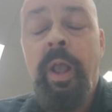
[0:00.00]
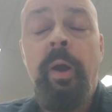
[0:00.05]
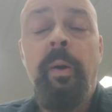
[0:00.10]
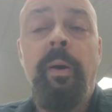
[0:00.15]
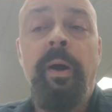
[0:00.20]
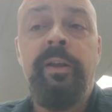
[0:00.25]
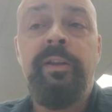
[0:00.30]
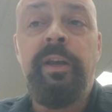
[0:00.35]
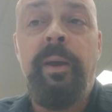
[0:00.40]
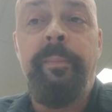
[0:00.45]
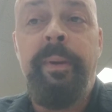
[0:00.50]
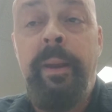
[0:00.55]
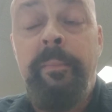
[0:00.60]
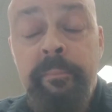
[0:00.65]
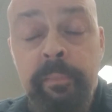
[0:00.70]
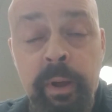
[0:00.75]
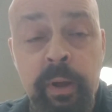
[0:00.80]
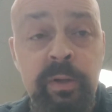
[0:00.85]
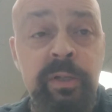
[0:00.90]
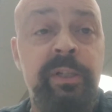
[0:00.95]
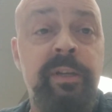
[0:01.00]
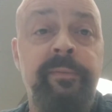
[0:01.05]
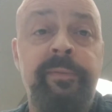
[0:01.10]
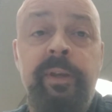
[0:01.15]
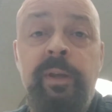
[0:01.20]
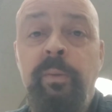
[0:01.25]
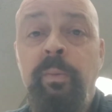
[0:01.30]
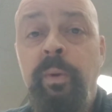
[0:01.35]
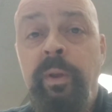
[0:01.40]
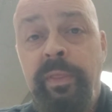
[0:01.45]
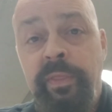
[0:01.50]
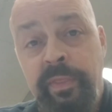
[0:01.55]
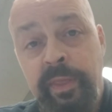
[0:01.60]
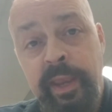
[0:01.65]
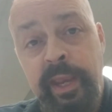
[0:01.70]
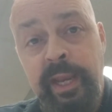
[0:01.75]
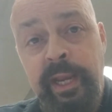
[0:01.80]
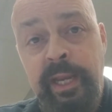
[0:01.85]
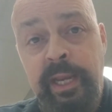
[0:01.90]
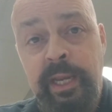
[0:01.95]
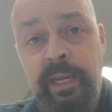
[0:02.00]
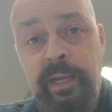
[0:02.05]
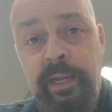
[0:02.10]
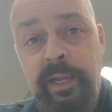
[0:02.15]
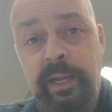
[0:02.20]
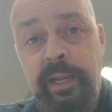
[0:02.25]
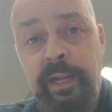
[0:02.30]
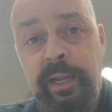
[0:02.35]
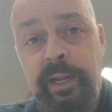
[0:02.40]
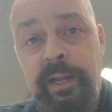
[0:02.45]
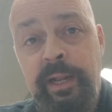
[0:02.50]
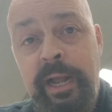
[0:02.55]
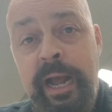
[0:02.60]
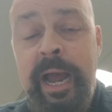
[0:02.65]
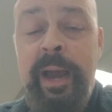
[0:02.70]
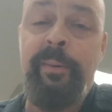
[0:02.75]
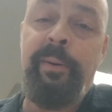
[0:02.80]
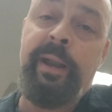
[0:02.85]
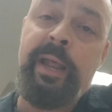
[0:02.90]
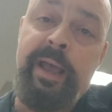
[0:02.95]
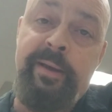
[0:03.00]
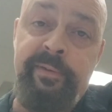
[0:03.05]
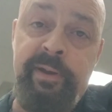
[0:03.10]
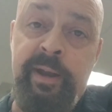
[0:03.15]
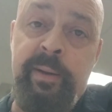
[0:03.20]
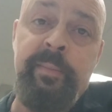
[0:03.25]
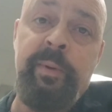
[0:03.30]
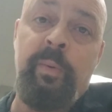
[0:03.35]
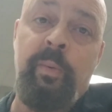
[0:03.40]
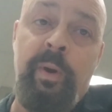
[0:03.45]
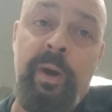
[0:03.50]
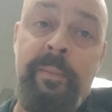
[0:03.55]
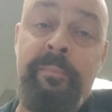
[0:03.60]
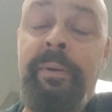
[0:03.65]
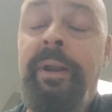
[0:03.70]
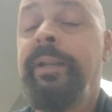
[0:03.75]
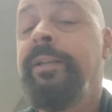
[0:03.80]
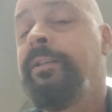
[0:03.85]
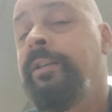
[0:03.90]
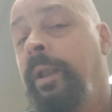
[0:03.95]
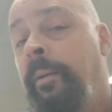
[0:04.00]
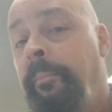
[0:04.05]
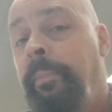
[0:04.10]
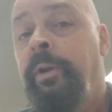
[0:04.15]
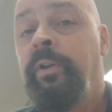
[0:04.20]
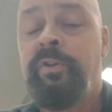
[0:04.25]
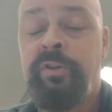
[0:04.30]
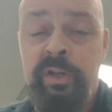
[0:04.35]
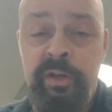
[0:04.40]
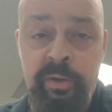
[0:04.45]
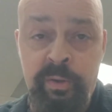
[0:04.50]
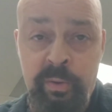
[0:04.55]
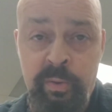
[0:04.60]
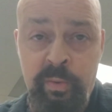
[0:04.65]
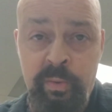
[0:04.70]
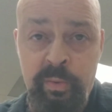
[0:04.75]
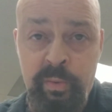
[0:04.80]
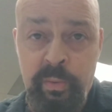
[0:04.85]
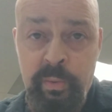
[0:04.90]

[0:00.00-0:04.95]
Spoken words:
Which I bet most of you would think I would have at number 1. But it's number 2.